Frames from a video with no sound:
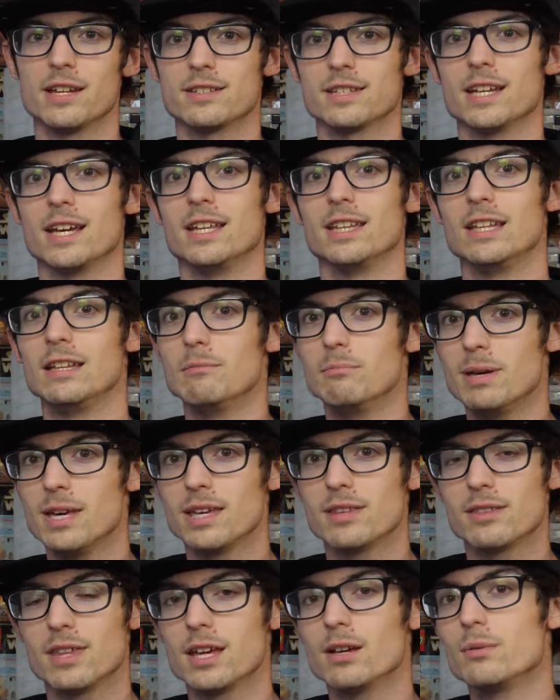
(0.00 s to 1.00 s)
And the big
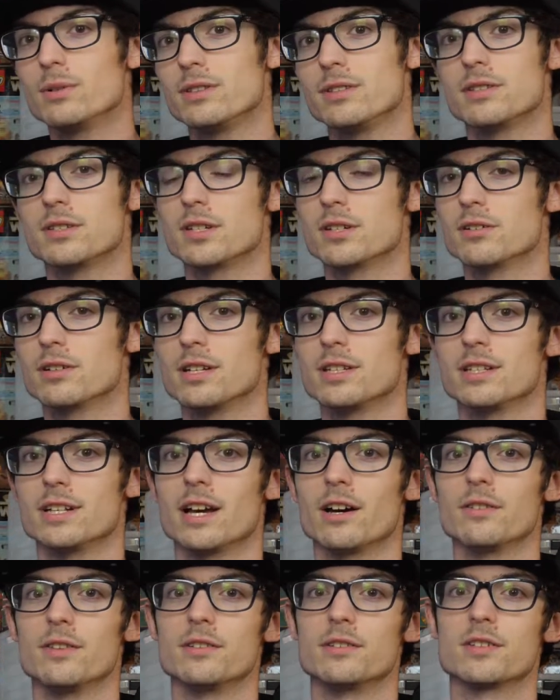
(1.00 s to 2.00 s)
thing with the series and how
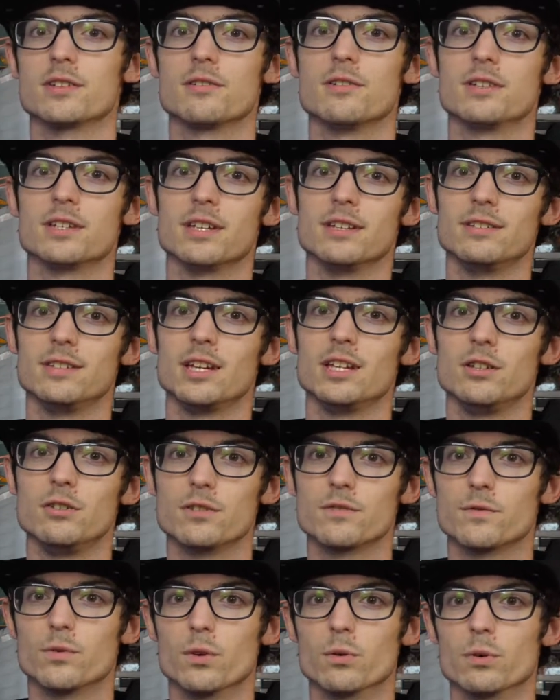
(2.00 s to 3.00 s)
this series continues
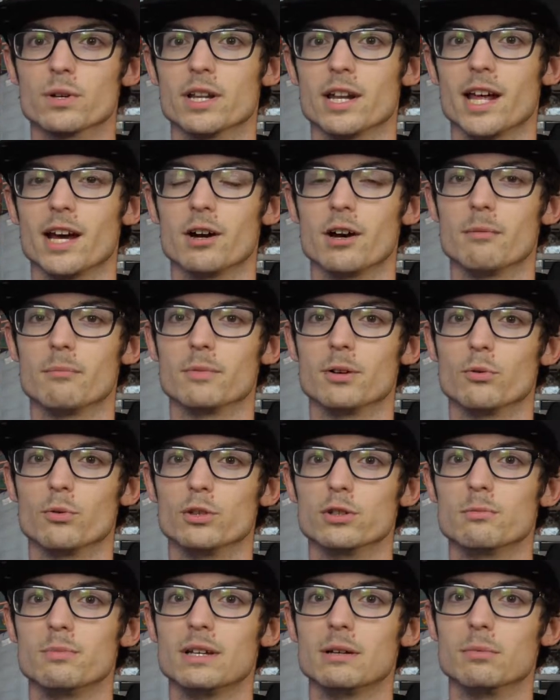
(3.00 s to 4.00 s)
forward and how I'm going to
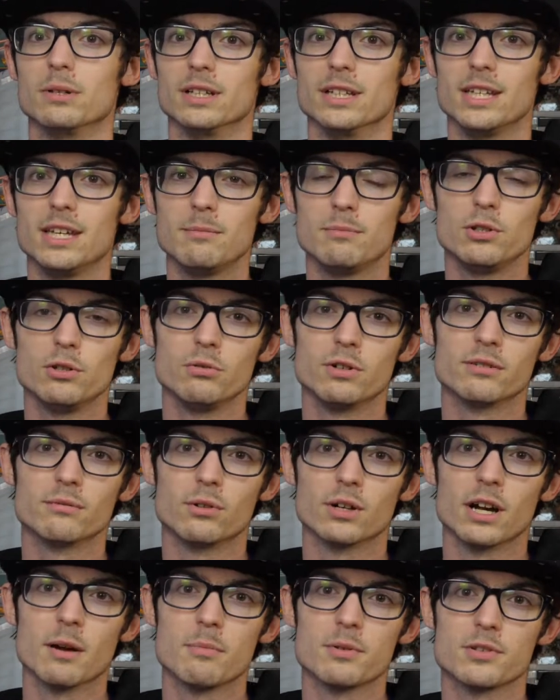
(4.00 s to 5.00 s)
be able to keep doing more
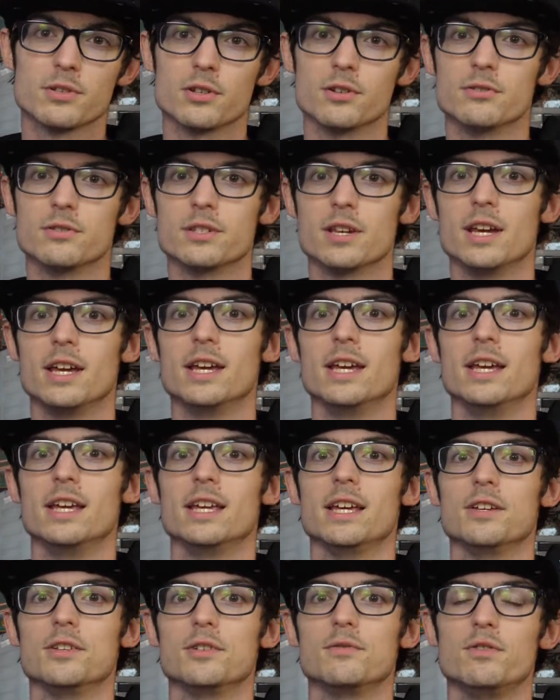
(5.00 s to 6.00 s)
episodes
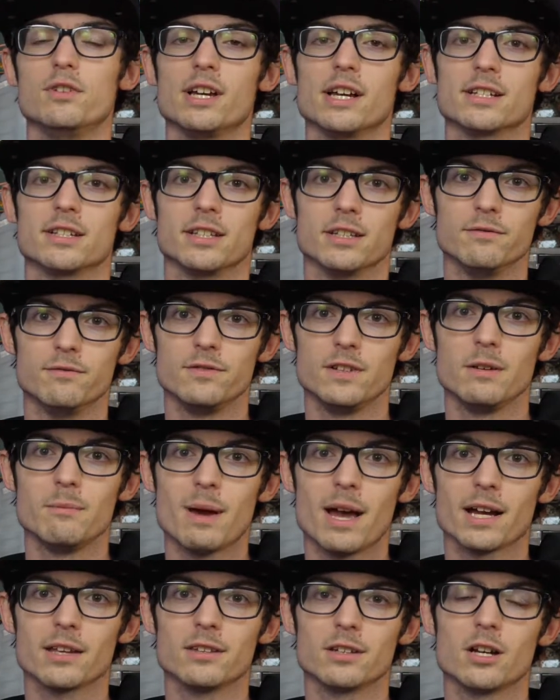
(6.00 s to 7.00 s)
is if you guys leave
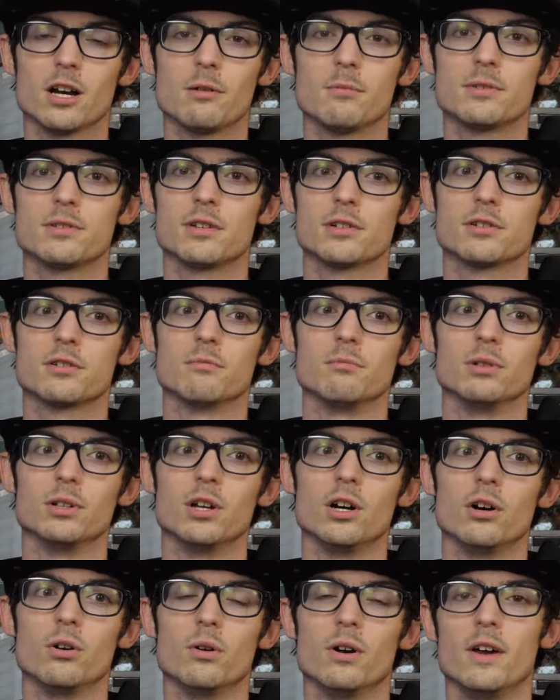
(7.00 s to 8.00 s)
feedback in the comment section
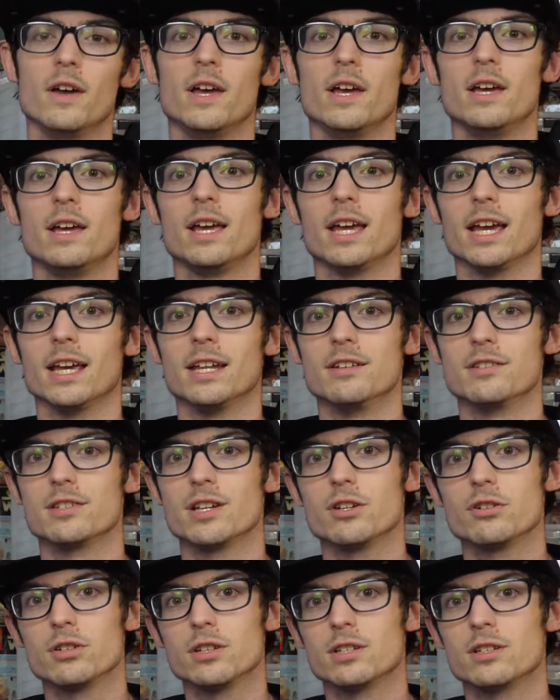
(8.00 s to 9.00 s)
below and
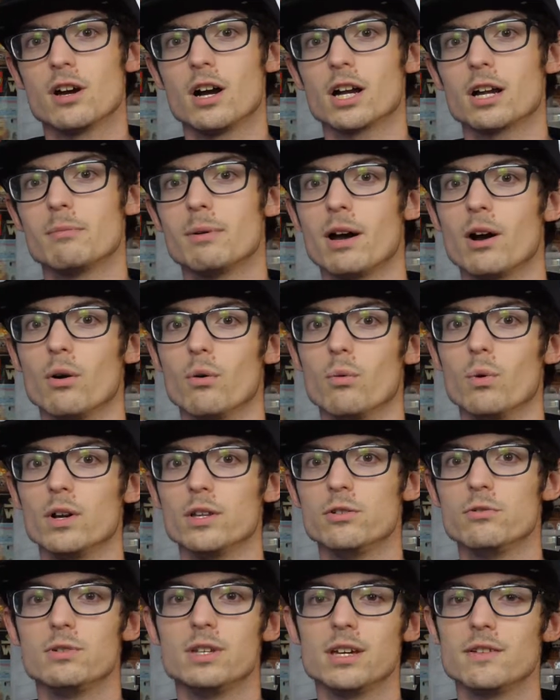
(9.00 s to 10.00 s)
essentially talk about what you
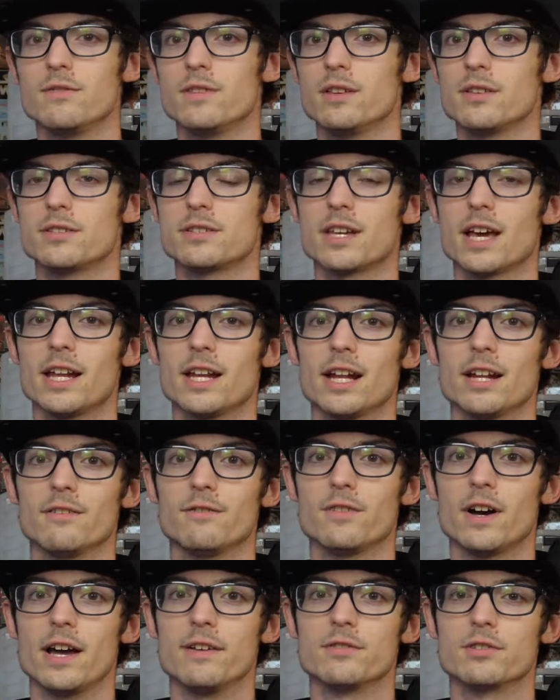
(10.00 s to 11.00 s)
give this set out of
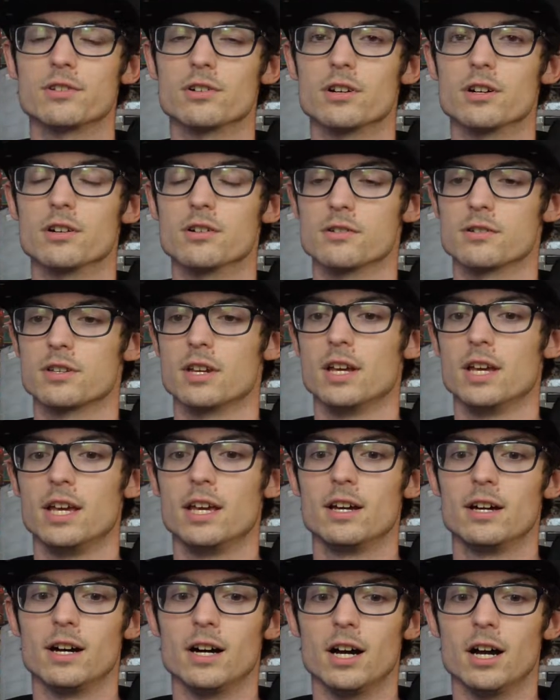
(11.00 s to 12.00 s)
5 stars.
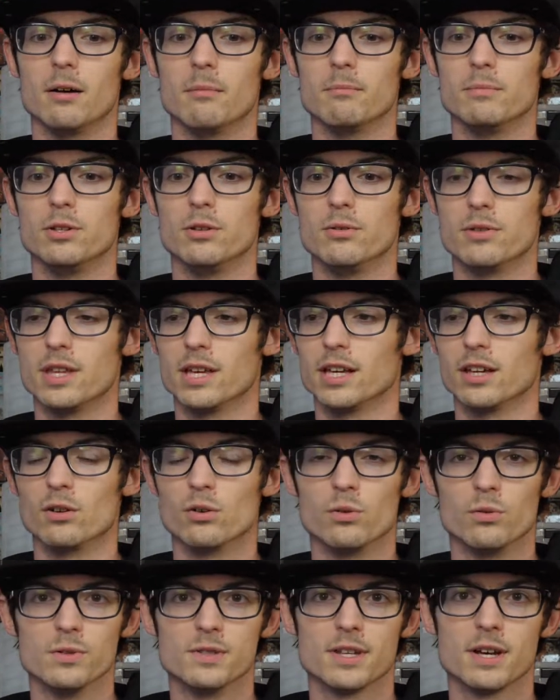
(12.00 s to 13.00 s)
Do you think it
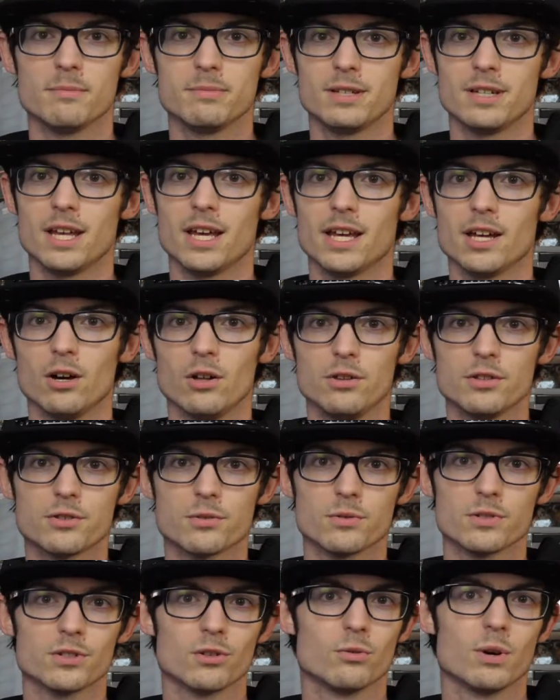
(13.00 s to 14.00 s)
holds up today? All the
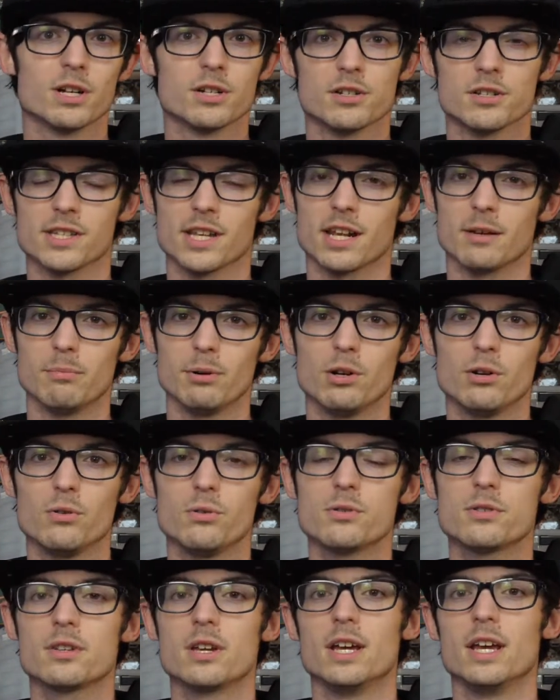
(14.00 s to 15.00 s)
sorts of questions that I
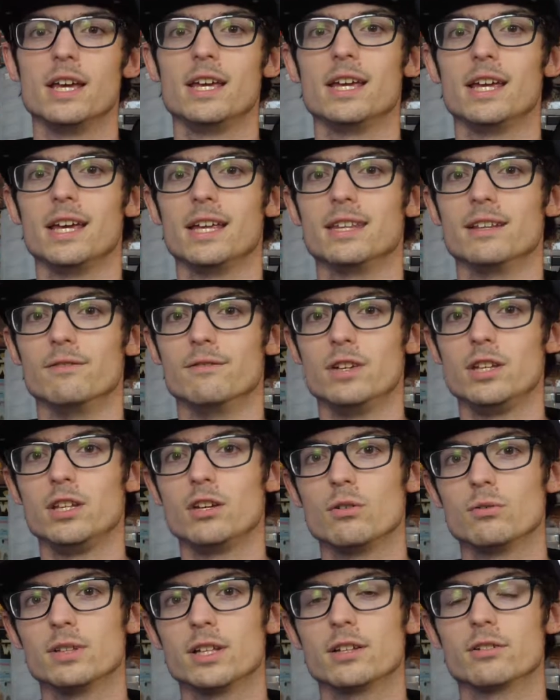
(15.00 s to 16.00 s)
pose in the video
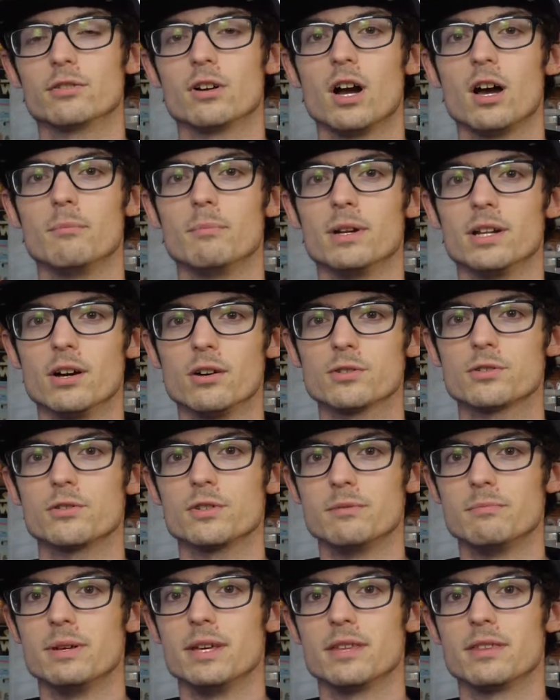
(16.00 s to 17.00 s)
later on, but also the
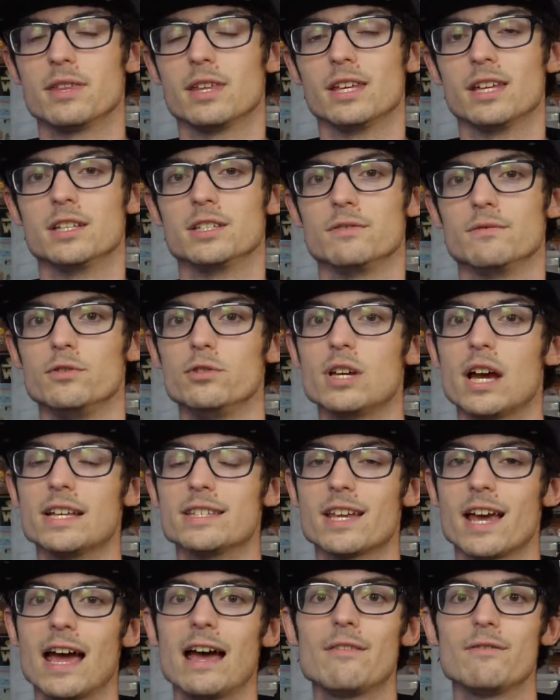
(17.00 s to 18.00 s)
big thing is if you guys
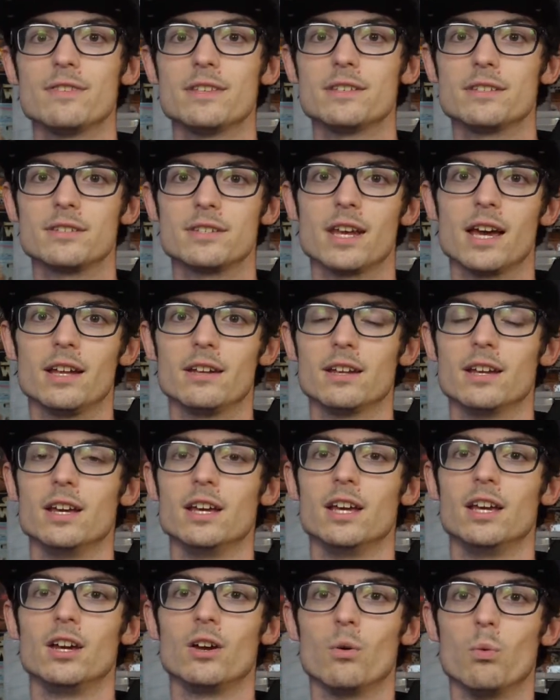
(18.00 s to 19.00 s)
have this set,
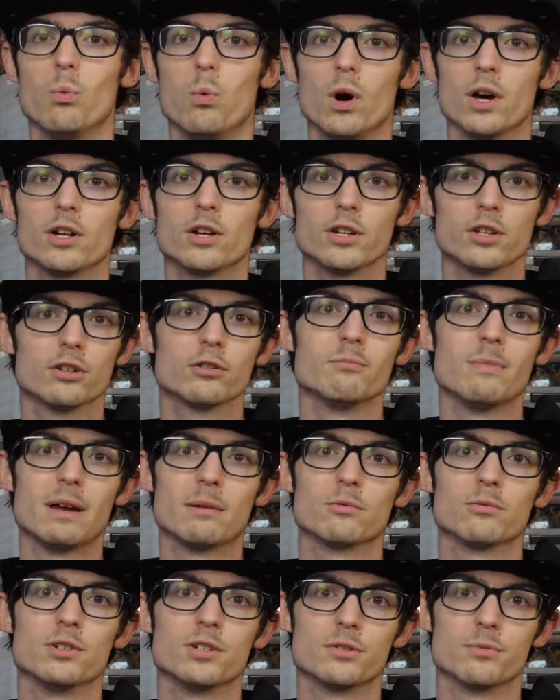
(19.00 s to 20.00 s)
what are your
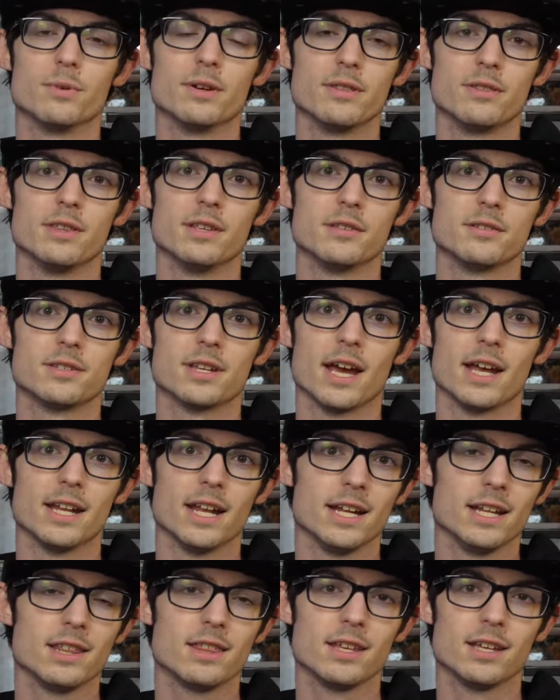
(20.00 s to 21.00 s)
memories with this set?
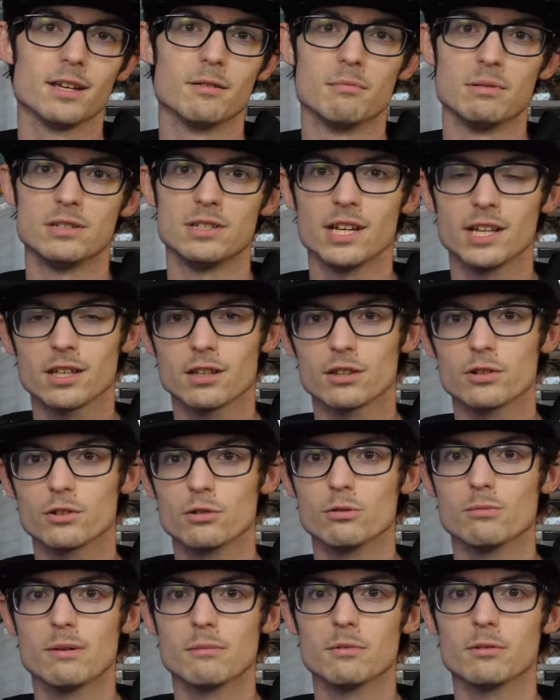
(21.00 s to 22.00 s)
Anything in particular you
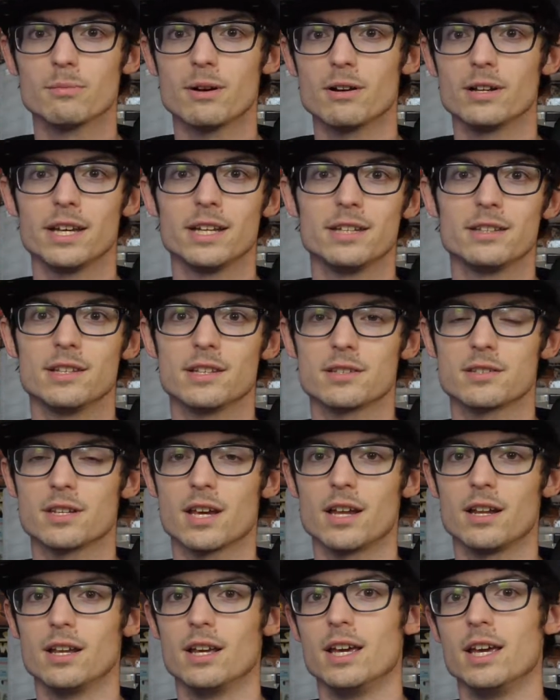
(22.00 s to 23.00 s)
remember about getting this
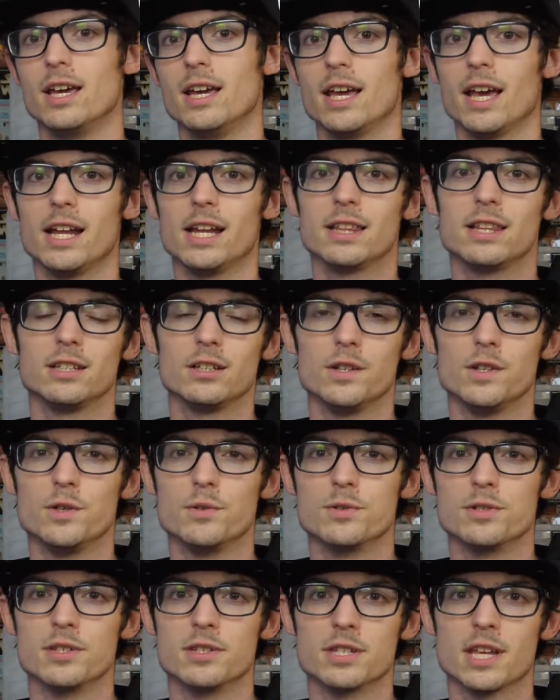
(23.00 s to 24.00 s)
set? Anything you used
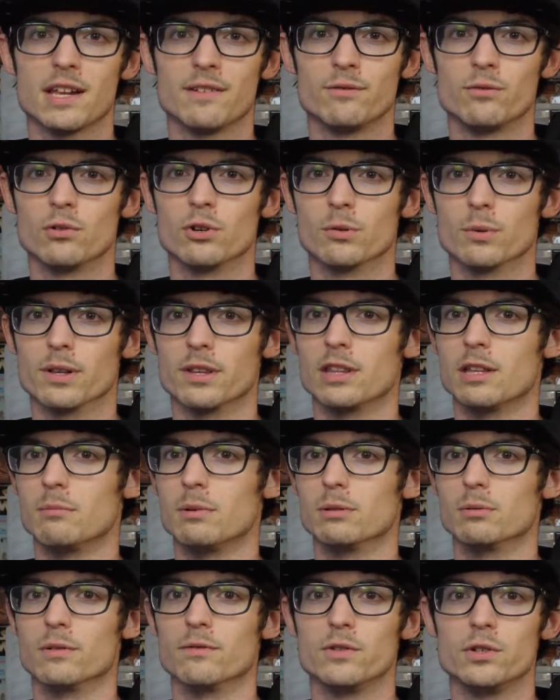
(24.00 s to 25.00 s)
the set for, whether that be
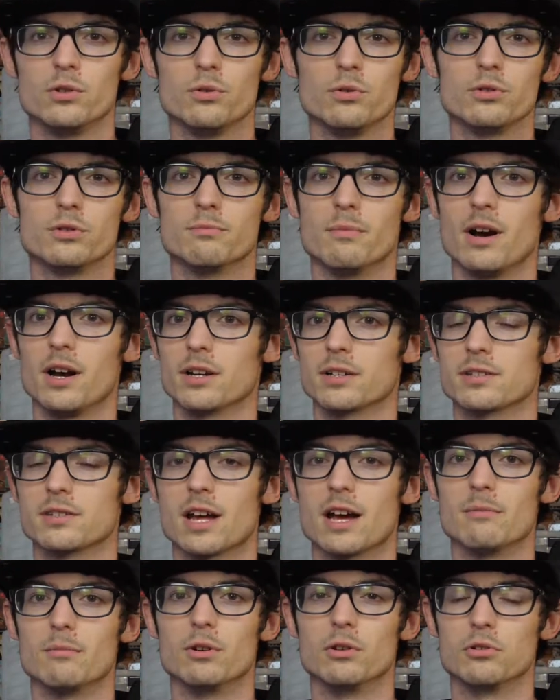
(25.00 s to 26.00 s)
reviews, mocks, stop
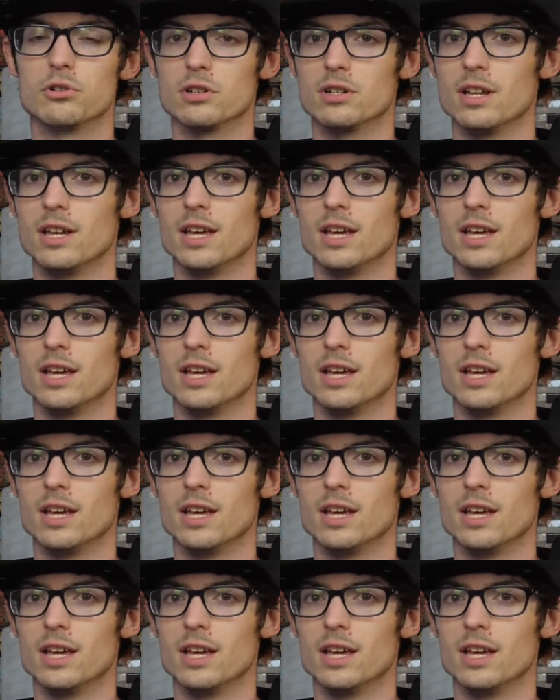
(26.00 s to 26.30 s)
motion,